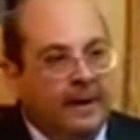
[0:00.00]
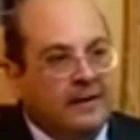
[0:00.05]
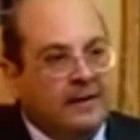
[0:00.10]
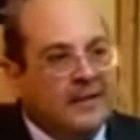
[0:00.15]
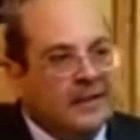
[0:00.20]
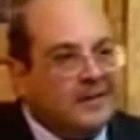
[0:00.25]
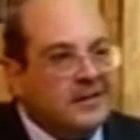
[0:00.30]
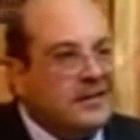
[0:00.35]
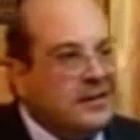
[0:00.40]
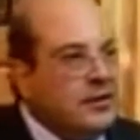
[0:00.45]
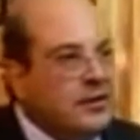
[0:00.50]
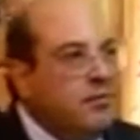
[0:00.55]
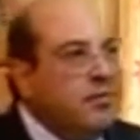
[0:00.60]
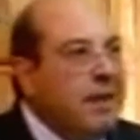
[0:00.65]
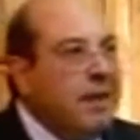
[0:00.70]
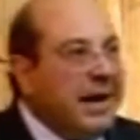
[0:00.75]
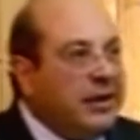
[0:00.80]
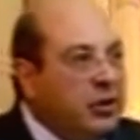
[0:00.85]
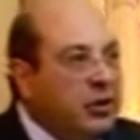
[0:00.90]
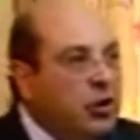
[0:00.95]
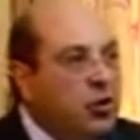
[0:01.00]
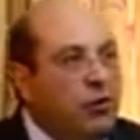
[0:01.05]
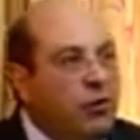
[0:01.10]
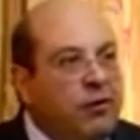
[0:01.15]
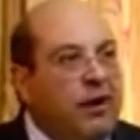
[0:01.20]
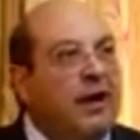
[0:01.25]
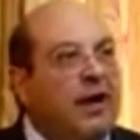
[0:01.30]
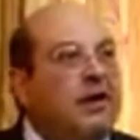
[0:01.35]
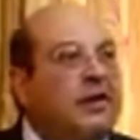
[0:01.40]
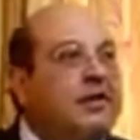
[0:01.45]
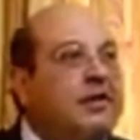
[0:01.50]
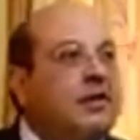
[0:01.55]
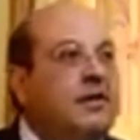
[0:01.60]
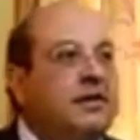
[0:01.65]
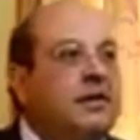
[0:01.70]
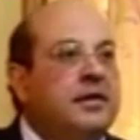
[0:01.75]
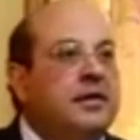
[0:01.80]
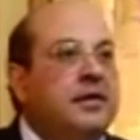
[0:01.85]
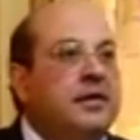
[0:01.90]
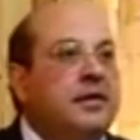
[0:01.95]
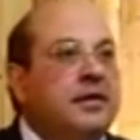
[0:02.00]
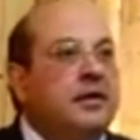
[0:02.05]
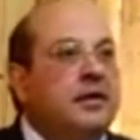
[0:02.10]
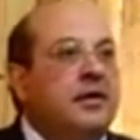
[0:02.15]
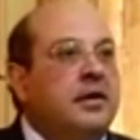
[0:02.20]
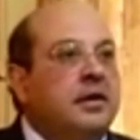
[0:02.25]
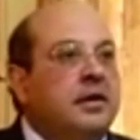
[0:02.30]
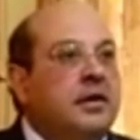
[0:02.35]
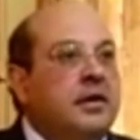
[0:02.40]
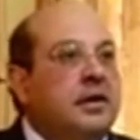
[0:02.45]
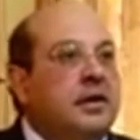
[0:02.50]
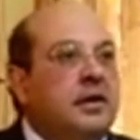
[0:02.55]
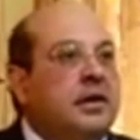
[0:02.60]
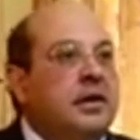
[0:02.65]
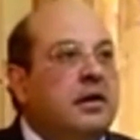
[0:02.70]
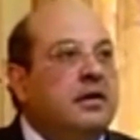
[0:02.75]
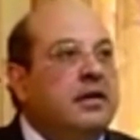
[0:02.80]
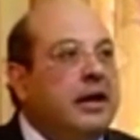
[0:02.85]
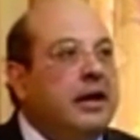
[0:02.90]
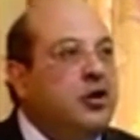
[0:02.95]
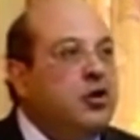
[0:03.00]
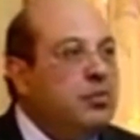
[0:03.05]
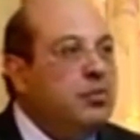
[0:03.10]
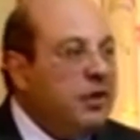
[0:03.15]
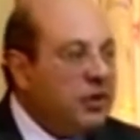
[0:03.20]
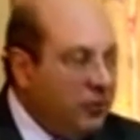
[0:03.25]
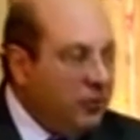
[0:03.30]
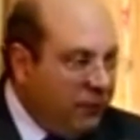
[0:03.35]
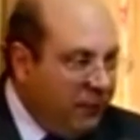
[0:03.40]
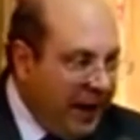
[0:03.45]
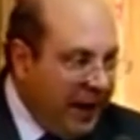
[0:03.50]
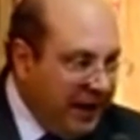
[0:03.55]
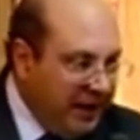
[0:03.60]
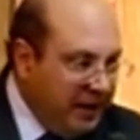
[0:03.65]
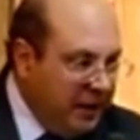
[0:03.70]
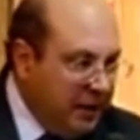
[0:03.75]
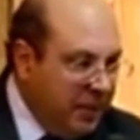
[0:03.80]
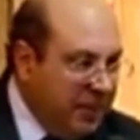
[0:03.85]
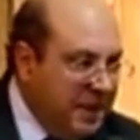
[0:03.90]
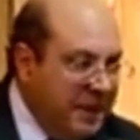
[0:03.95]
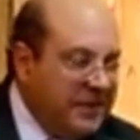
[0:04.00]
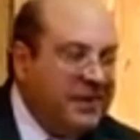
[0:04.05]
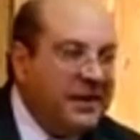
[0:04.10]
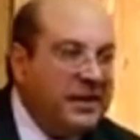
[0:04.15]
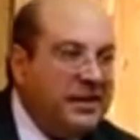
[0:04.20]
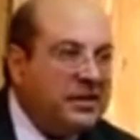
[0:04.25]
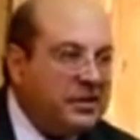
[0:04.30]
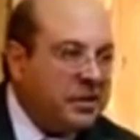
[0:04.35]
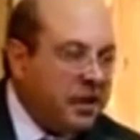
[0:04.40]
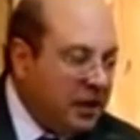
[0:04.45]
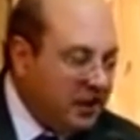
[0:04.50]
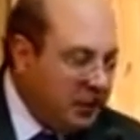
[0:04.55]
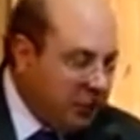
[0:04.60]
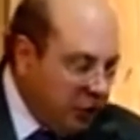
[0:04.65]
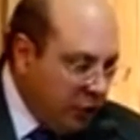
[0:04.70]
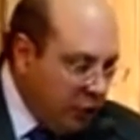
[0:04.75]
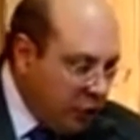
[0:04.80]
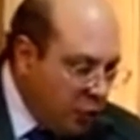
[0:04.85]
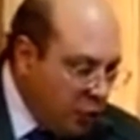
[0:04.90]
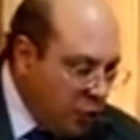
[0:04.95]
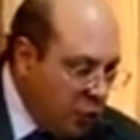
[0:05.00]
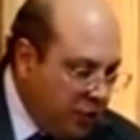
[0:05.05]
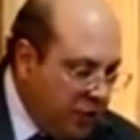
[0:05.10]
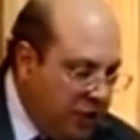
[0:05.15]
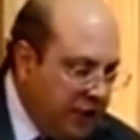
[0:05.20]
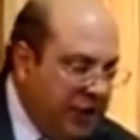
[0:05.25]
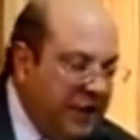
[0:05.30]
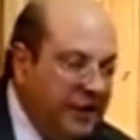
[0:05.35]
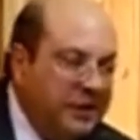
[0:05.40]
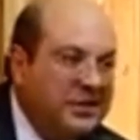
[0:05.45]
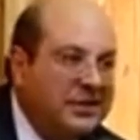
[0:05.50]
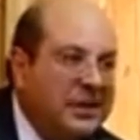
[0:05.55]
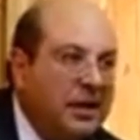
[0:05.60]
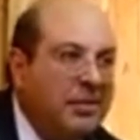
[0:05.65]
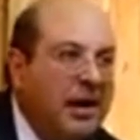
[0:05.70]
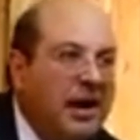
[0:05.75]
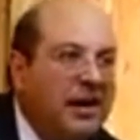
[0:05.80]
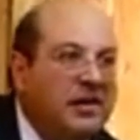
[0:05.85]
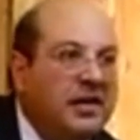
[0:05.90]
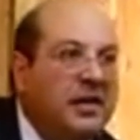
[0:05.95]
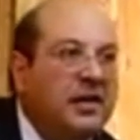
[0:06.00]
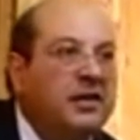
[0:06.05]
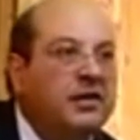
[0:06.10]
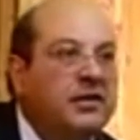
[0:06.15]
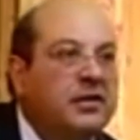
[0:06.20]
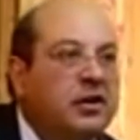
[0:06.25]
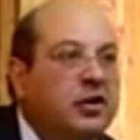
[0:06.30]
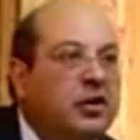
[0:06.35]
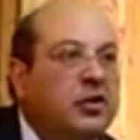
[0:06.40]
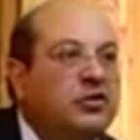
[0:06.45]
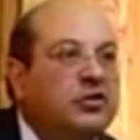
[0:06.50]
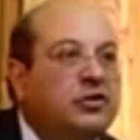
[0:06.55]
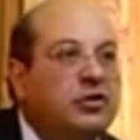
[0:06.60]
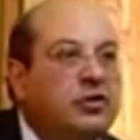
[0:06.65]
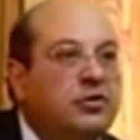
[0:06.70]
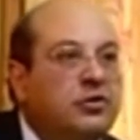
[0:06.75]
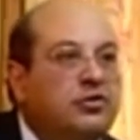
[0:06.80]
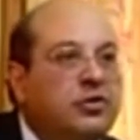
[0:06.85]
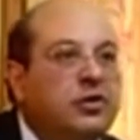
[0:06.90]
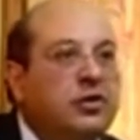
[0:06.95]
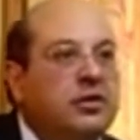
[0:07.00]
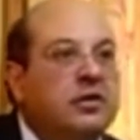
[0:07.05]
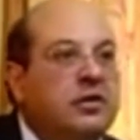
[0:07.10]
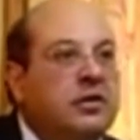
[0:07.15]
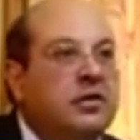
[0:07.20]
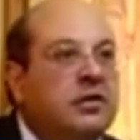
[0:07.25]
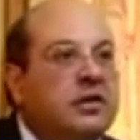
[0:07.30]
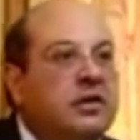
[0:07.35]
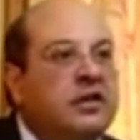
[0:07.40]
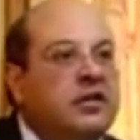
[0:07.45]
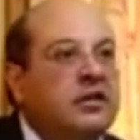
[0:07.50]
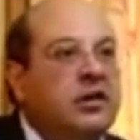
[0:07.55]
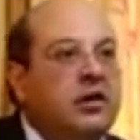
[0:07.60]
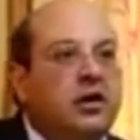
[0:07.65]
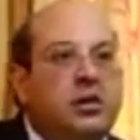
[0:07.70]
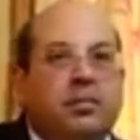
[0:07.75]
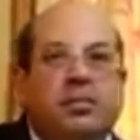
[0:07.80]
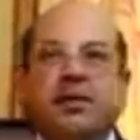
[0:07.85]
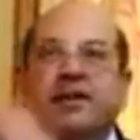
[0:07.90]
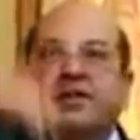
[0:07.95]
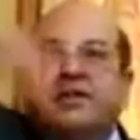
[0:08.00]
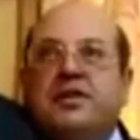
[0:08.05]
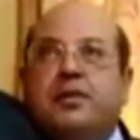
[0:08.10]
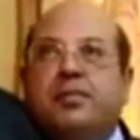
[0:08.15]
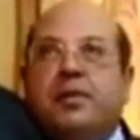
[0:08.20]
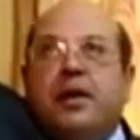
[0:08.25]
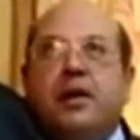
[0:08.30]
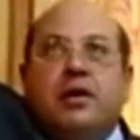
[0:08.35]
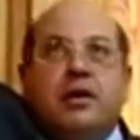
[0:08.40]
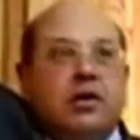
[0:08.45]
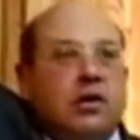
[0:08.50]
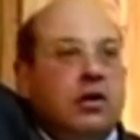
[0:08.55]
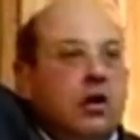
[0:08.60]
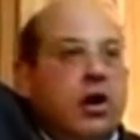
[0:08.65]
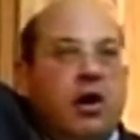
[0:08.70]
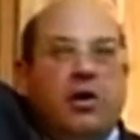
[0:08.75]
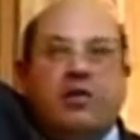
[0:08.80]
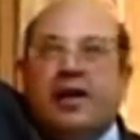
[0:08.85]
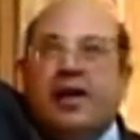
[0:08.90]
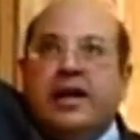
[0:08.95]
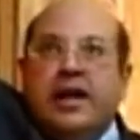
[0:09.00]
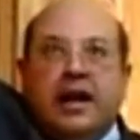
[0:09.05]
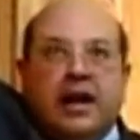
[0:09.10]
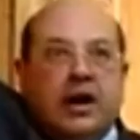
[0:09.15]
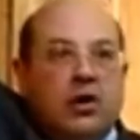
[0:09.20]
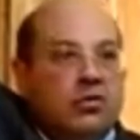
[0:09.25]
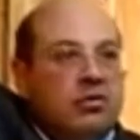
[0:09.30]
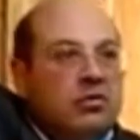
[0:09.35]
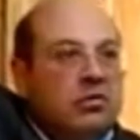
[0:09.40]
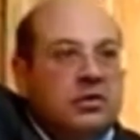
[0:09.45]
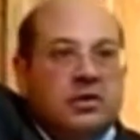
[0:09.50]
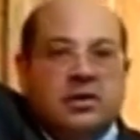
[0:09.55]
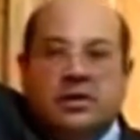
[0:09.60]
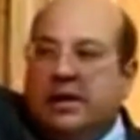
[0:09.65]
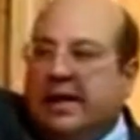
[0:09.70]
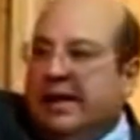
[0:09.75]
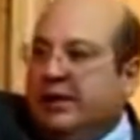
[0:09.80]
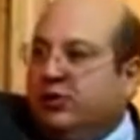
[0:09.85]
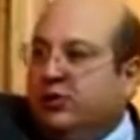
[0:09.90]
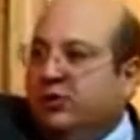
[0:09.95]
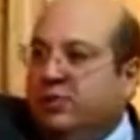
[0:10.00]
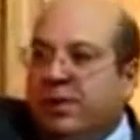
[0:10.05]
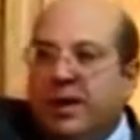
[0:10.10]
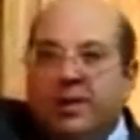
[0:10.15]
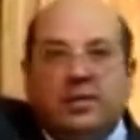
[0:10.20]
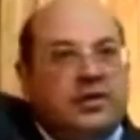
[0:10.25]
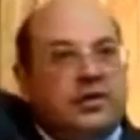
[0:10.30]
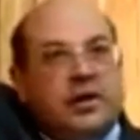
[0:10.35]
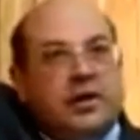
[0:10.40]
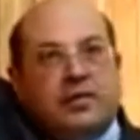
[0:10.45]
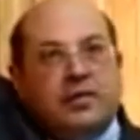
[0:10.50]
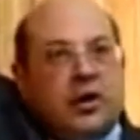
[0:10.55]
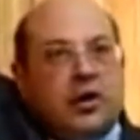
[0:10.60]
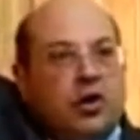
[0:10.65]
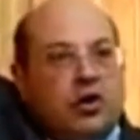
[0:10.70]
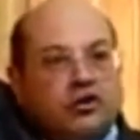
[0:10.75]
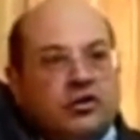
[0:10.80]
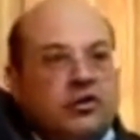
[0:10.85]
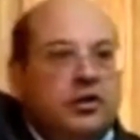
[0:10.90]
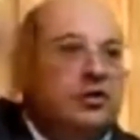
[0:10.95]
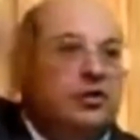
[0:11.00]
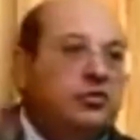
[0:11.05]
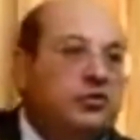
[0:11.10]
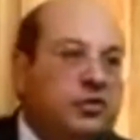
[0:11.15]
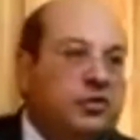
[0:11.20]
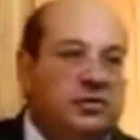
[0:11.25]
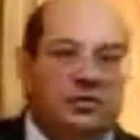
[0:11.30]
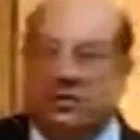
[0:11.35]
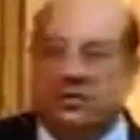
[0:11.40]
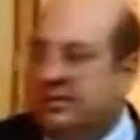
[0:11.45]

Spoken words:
Justice Matthew felt that you must find the basic structure rooted in some article in the Constitution. It's not a principle hovering around like supremacy of the Constitution.